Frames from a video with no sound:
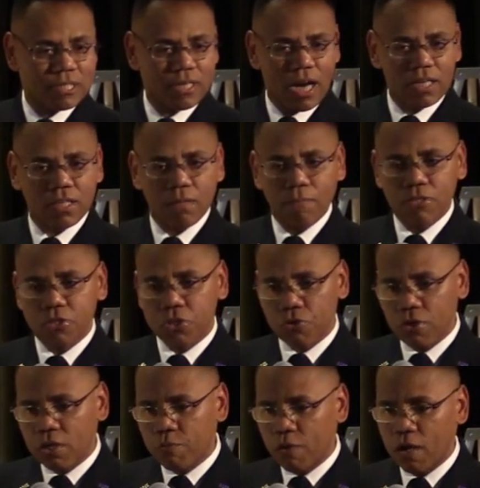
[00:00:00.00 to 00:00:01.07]
It's got the
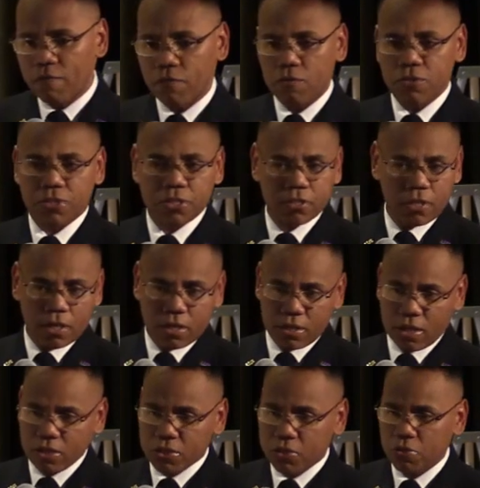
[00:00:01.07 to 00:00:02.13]
Missouri River
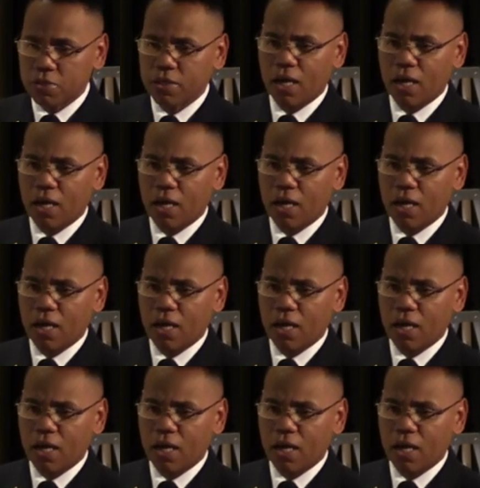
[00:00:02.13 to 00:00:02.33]
sucking into it.